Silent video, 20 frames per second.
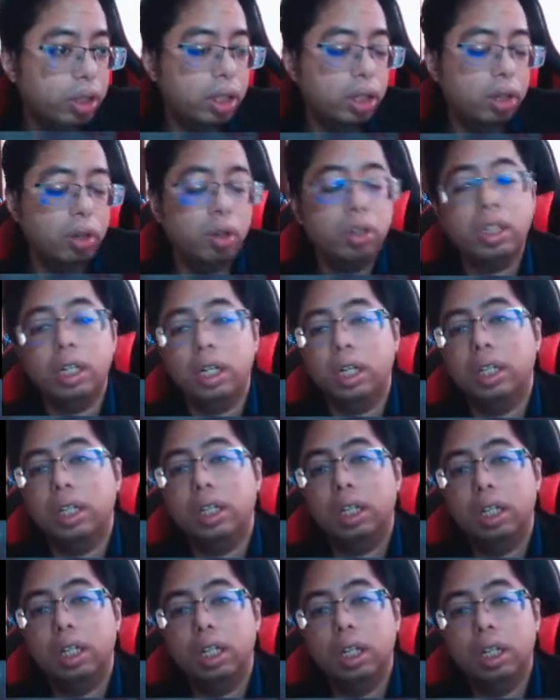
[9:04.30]
the earth,
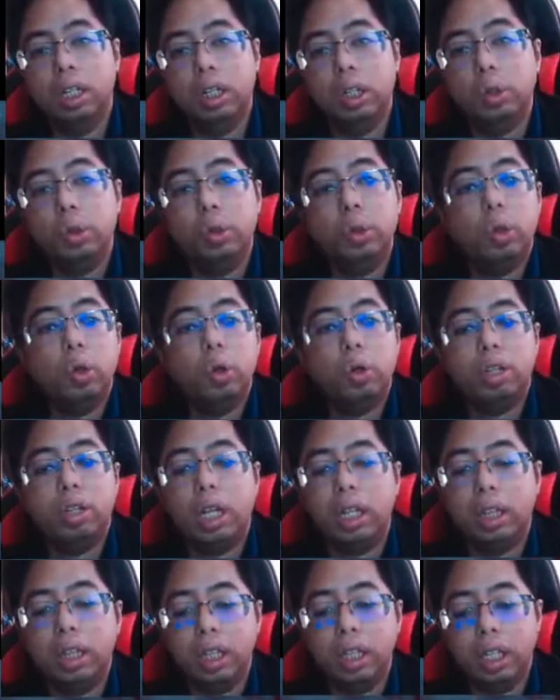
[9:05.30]
you know
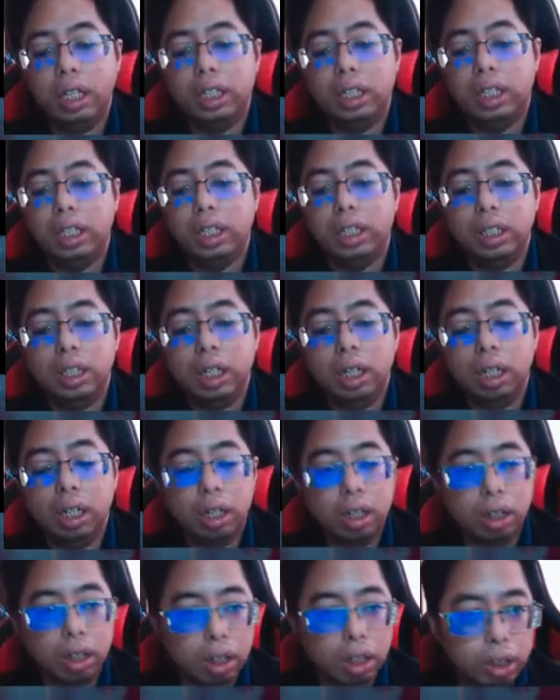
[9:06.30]
that this is
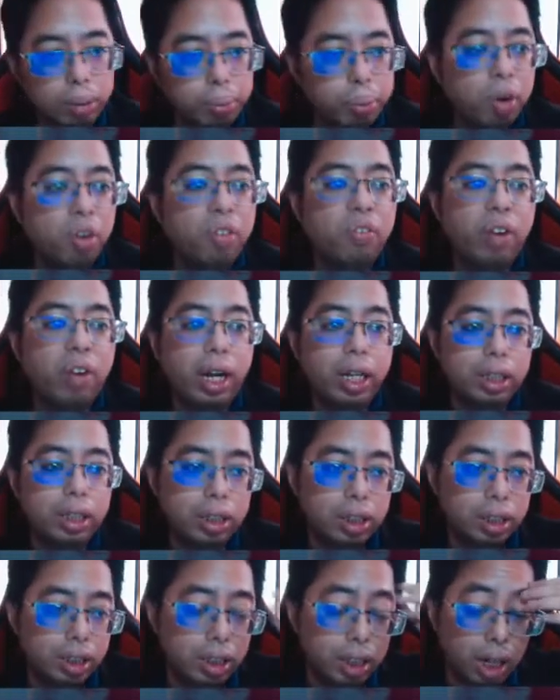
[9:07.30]
the
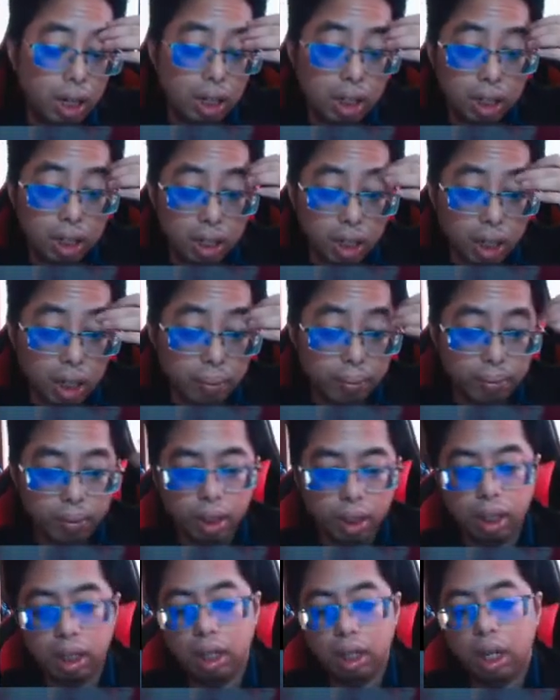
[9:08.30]
sporophyte. Okay,
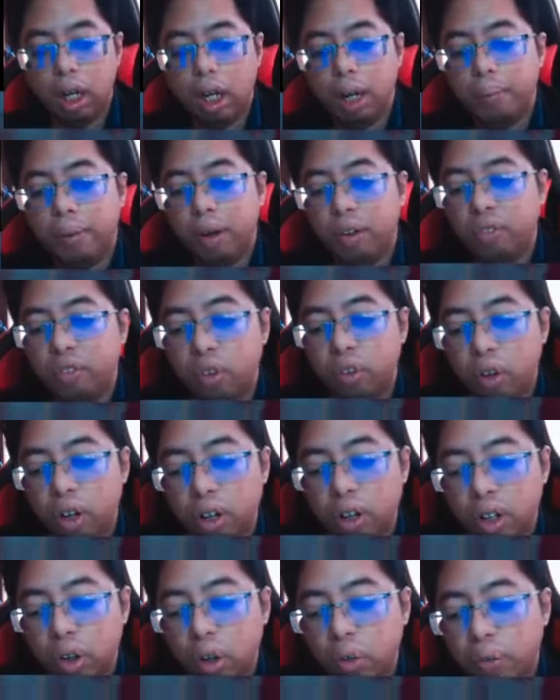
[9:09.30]
but
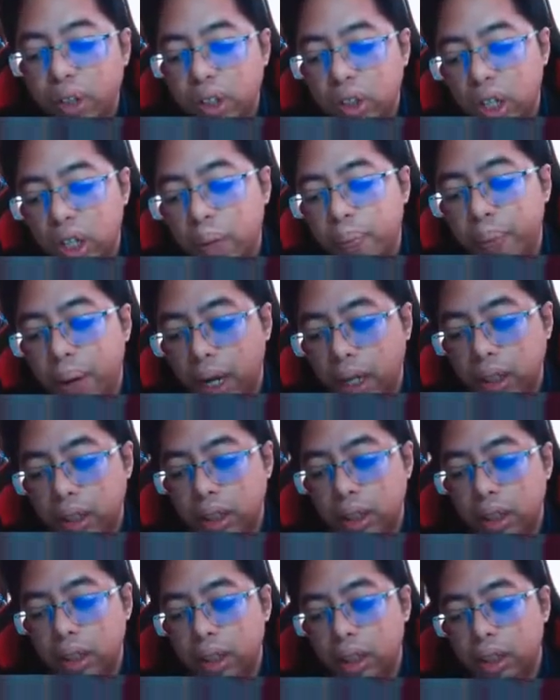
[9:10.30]
for non-vascular
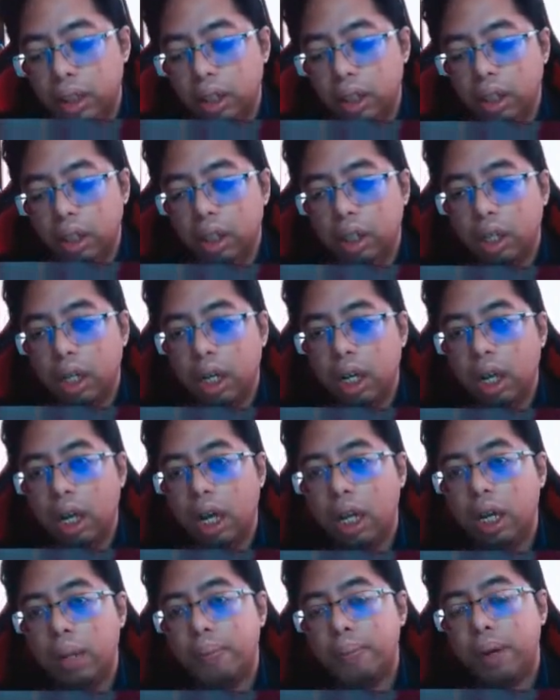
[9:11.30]
plants, okay,
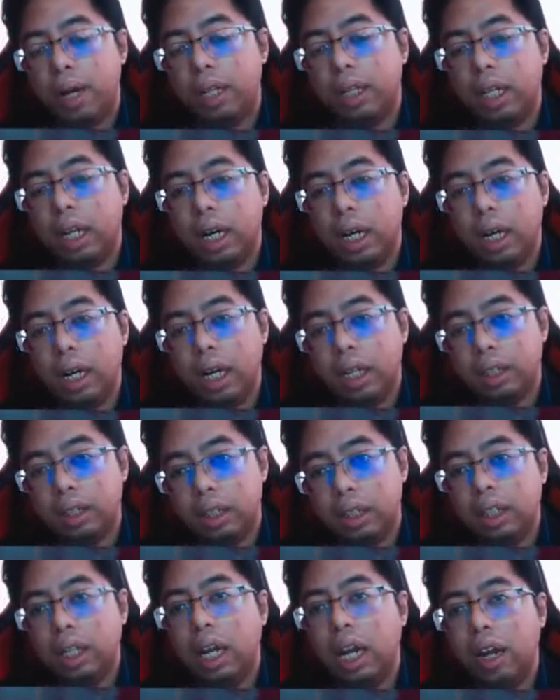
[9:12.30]
any plant that
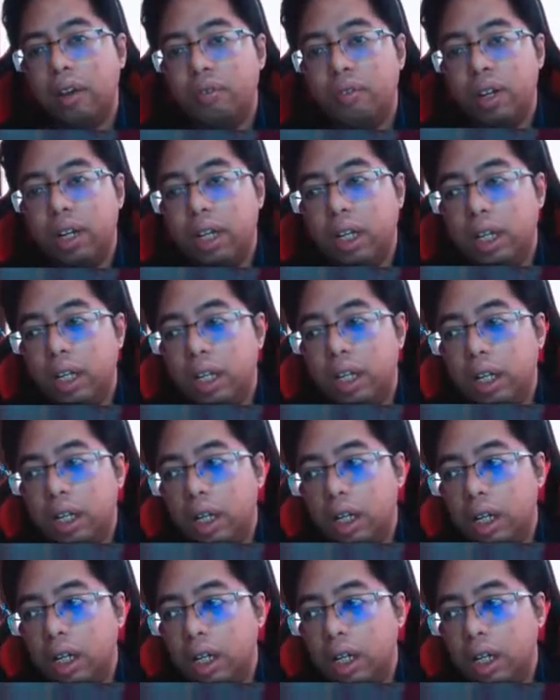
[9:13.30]
doesn't have any